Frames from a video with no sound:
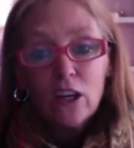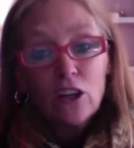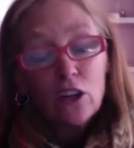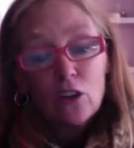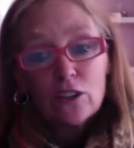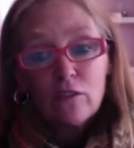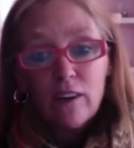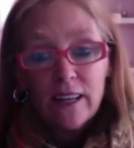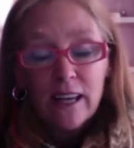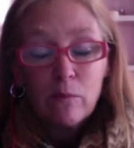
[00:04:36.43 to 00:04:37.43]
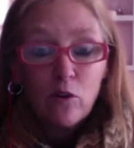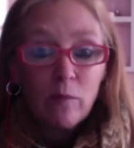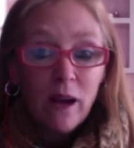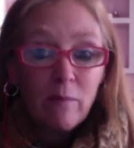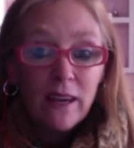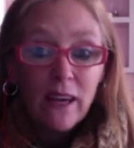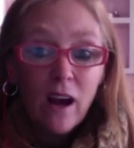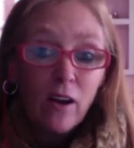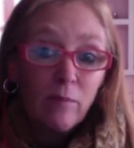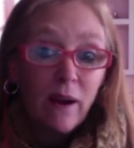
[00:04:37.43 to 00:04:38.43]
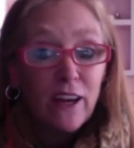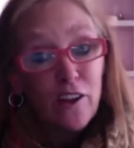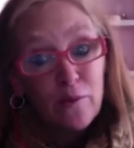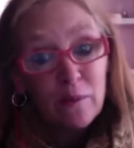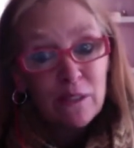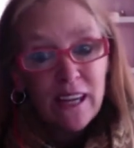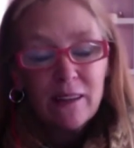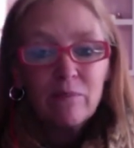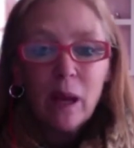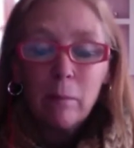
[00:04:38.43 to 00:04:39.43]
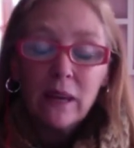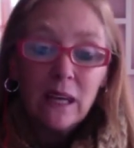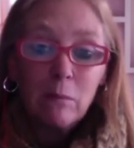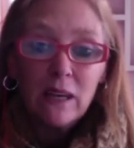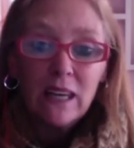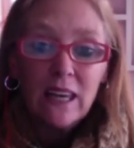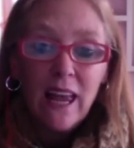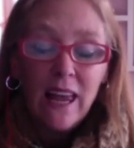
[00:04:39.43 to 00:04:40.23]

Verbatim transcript: You can also find out more about me on my other website at pbaronowski.com.